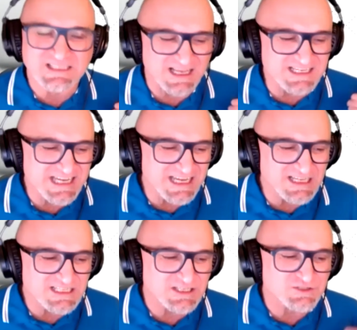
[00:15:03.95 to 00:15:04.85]
a
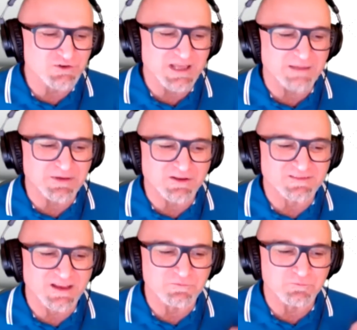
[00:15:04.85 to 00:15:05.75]
need to do that
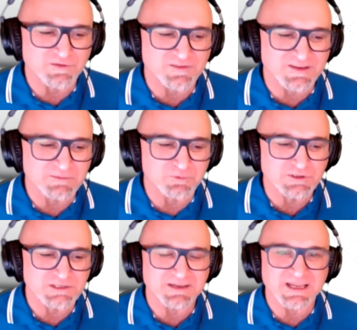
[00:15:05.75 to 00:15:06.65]
because they want Singapore
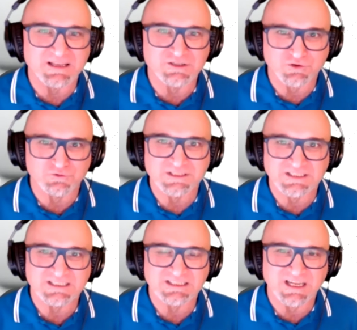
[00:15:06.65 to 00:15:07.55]
to be a tourist
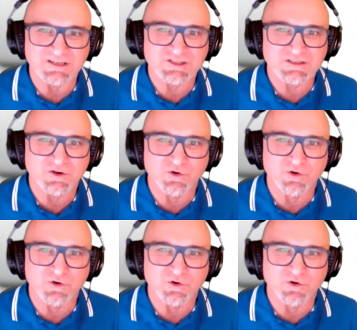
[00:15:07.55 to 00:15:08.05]
destination,